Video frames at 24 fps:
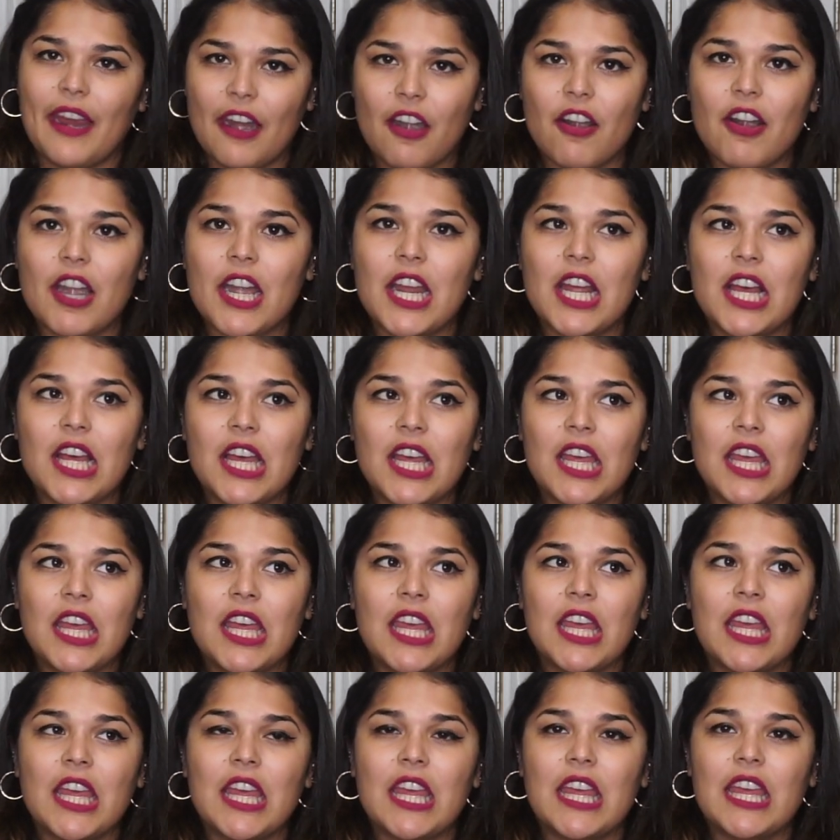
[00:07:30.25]
area
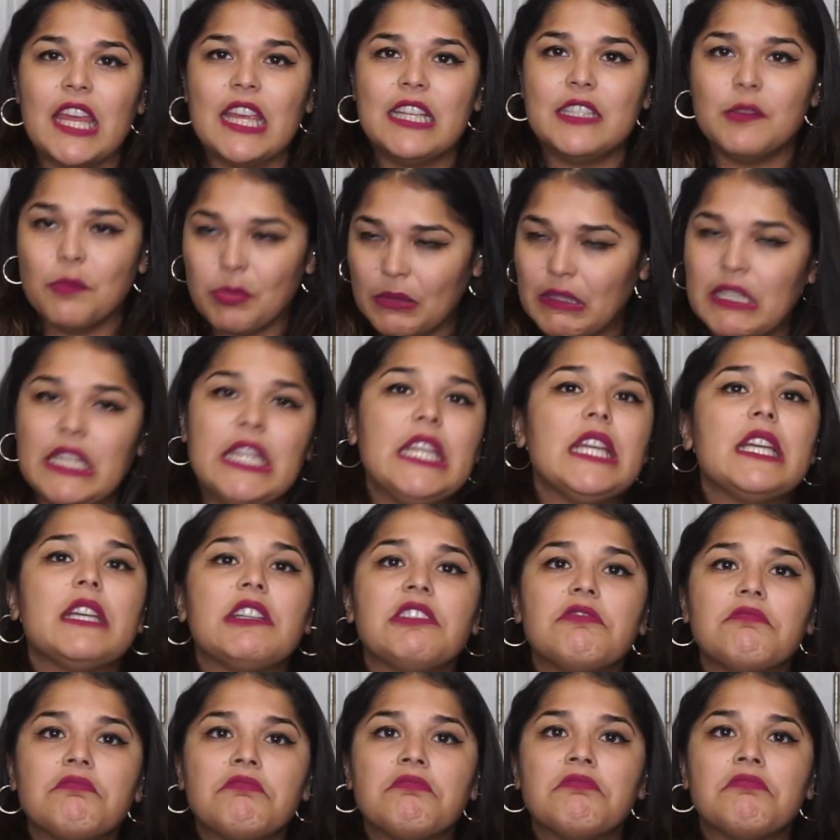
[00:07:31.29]
is bleak.